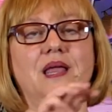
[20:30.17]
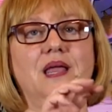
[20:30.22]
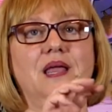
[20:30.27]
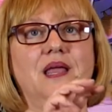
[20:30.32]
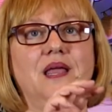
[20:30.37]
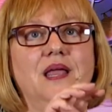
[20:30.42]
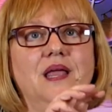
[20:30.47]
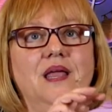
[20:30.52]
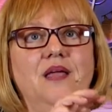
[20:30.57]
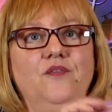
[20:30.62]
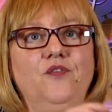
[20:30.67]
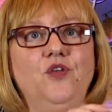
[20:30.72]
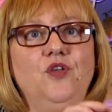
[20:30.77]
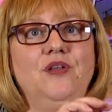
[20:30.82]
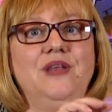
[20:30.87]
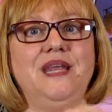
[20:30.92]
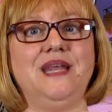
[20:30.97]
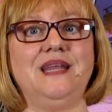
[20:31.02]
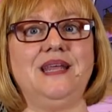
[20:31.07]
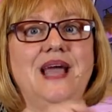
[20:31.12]
if you
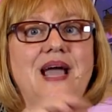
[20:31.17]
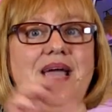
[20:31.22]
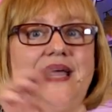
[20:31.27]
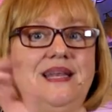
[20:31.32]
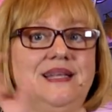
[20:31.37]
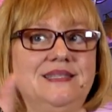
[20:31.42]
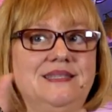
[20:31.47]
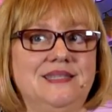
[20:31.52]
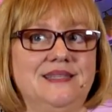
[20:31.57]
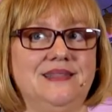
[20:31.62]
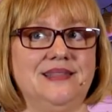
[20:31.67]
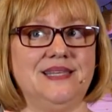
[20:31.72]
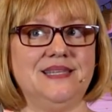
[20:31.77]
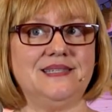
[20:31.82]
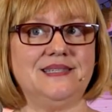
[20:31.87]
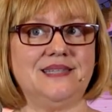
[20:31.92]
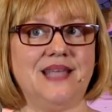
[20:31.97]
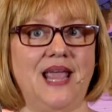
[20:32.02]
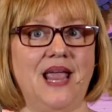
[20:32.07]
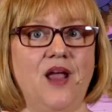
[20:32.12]
need guidance in
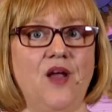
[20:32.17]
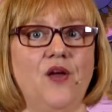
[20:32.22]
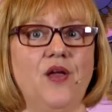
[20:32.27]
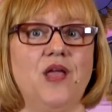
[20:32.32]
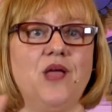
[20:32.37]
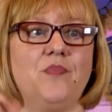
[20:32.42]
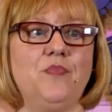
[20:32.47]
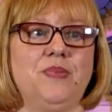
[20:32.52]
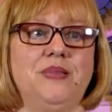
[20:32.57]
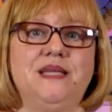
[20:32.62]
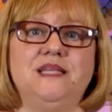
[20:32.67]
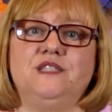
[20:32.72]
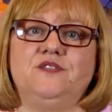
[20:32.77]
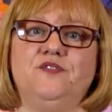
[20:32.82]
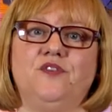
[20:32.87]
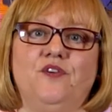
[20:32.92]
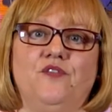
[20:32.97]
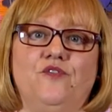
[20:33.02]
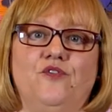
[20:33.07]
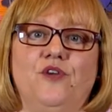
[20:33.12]
this area, please
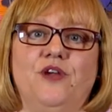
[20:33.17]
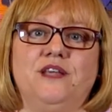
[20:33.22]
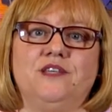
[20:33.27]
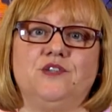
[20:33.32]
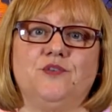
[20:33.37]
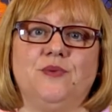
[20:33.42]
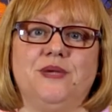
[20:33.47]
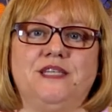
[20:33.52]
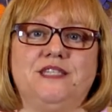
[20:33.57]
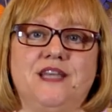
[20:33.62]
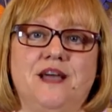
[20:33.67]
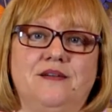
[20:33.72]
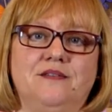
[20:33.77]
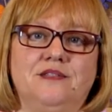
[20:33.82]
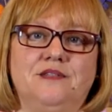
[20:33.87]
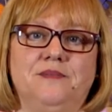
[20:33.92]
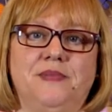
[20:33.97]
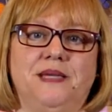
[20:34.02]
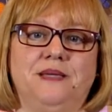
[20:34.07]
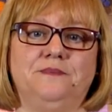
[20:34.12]
feel free to reach out
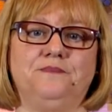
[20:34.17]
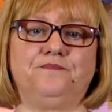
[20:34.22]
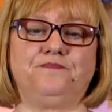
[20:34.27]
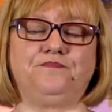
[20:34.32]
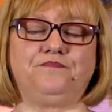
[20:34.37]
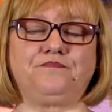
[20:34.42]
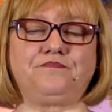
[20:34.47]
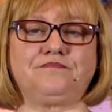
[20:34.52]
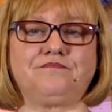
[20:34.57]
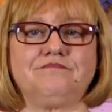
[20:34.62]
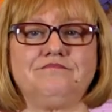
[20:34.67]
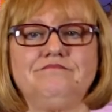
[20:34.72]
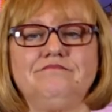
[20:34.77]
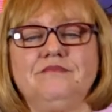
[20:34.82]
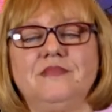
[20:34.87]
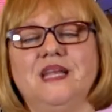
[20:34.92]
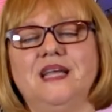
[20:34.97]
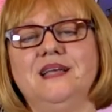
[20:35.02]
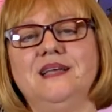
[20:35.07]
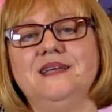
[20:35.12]
to me.
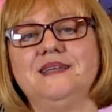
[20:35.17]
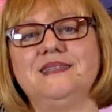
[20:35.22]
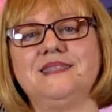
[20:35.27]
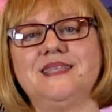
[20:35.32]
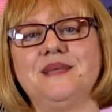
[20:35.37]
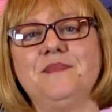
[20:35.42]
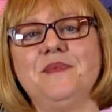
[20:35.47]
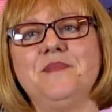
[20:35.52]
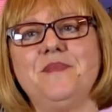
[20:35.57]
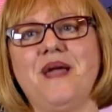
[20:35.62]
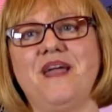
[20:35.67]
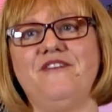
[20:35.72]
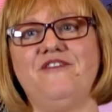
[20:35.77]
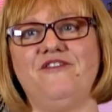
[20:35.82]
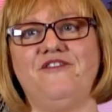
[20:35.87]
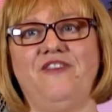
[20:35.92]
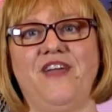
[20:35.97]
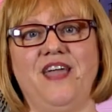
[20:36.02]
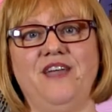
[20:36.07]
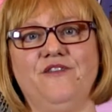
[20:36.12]
Some of my
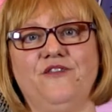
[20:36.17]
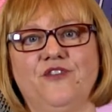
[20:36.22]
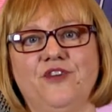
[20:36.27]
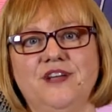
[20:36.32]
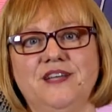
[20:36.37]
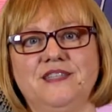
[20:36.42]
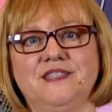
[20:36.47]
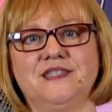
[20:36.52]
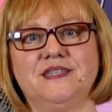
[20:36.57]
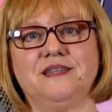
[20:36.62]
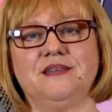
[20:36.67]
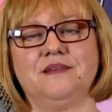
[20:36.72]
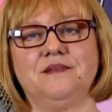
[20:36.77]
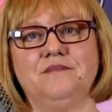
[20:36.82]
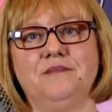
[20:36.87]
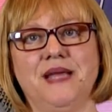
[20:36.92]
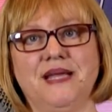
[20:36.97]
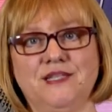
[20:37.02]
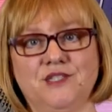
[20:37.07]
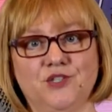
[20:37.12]
favorite
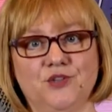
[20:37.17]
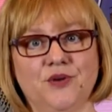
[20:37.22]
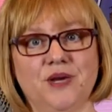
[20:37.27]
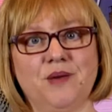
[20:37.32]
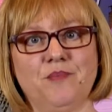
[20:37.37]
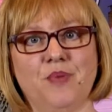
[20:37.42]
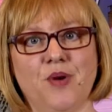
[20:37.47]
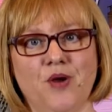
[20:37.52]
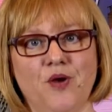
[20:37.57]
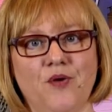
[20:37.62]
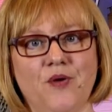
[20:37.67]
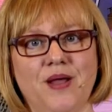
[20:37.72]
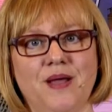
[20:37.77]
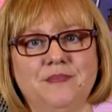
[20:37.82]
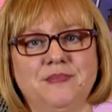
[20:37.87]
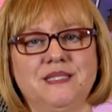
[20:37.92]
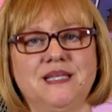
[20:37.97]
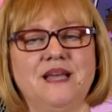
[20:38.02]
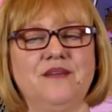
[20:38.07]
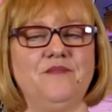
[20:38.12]
mentoring
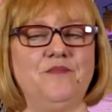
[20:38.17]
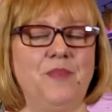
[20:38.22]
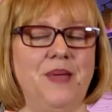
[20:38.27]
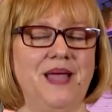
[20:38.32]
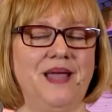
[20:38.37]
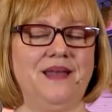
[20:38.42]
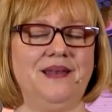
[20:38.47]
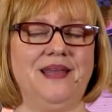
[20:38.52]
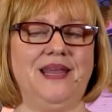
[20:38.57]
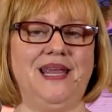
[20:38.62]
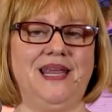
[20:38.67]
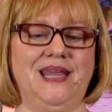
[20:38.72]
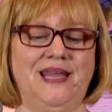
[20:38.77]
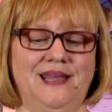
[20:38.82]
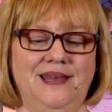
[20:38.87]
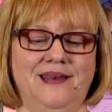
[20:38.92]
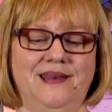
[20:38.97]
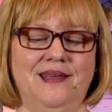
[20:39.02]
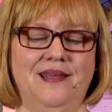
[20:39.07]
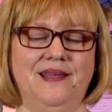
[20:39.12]
programs have been in